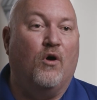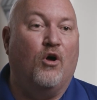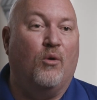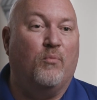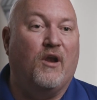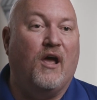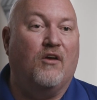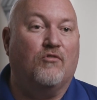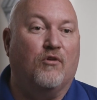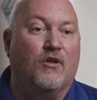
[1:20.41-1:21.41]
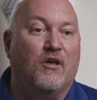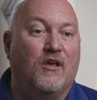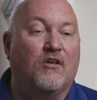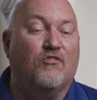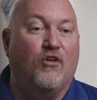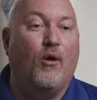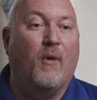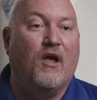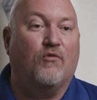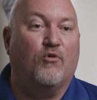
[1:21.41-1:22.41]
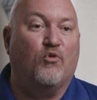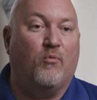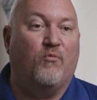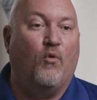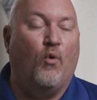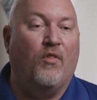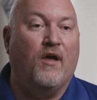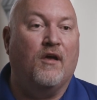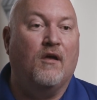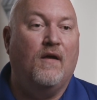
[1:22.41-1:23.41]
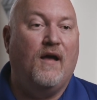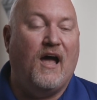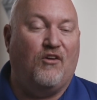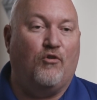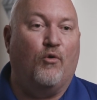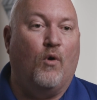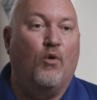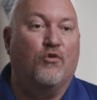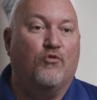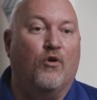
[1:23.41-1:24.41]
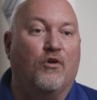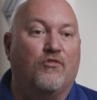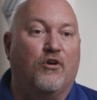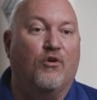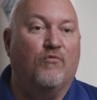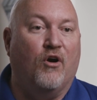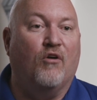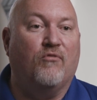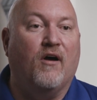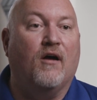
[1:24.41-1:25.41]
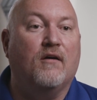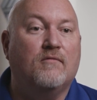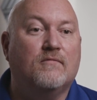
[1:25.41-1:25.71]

up and actually get some answers before they actually roll a truck to go verify.